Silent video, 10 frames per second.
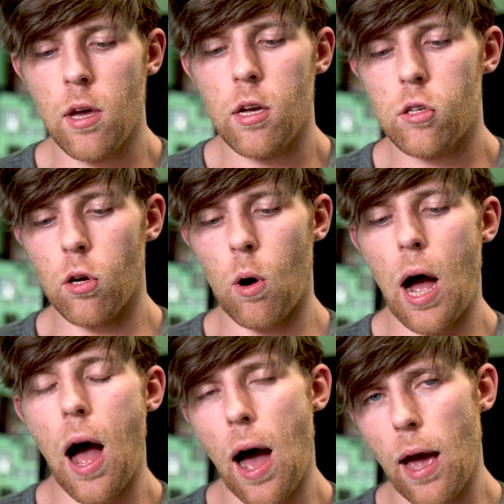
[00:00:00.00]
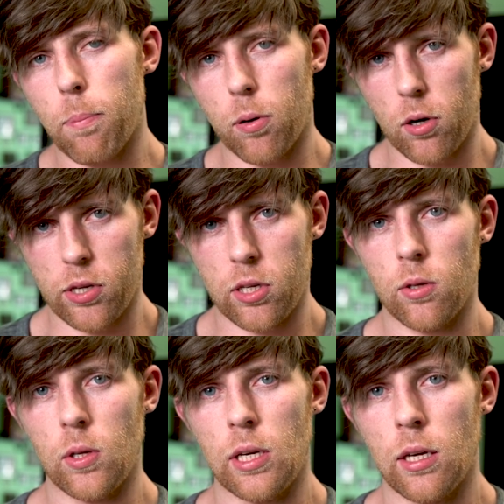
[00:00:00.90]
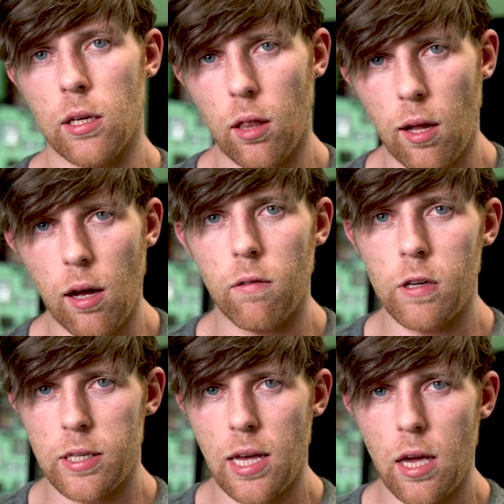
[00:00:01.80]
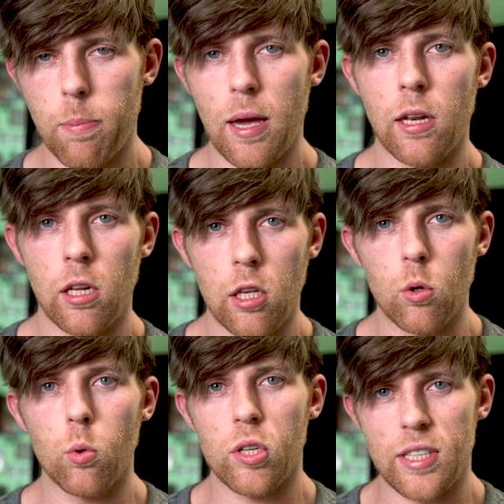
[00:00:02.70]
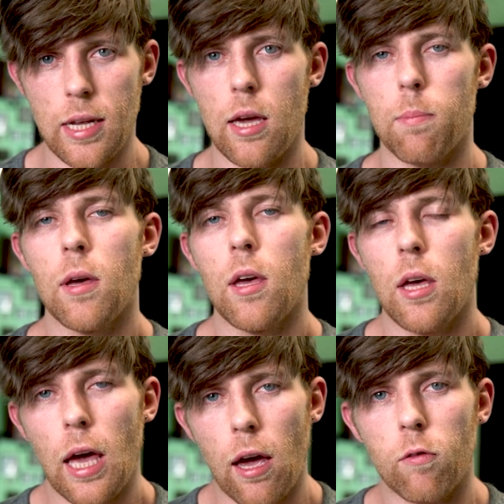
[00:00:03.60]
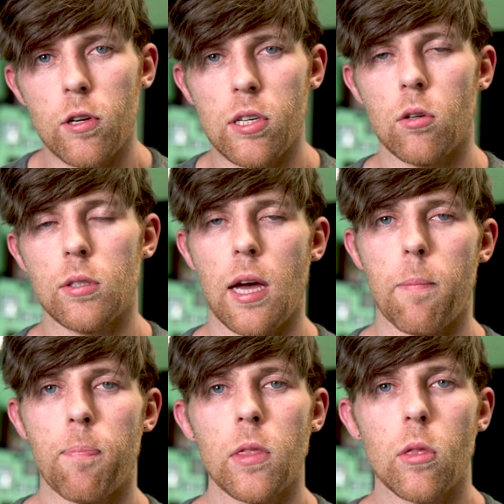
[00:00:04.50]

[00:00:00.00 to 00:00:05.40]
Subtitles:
So I personally love tape and use tape every single time.